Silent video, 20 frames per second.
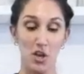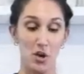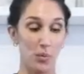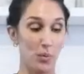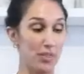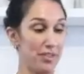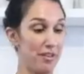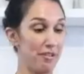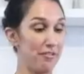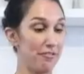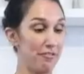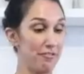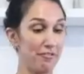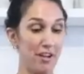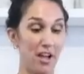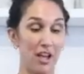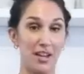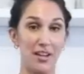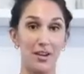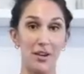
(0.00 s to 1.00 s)
with a
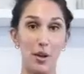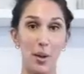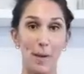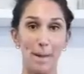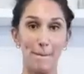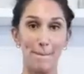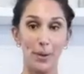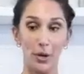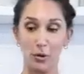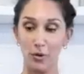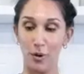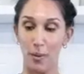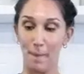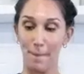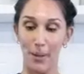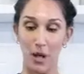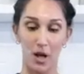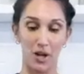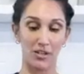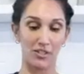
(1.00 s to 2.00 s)
fun boat
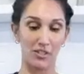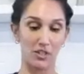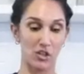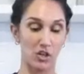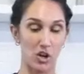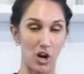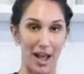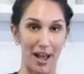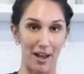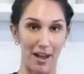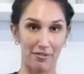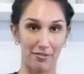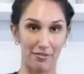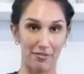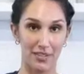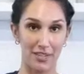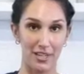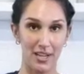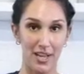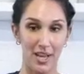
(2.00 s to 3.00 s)
box
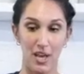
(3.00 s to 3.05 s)
craft.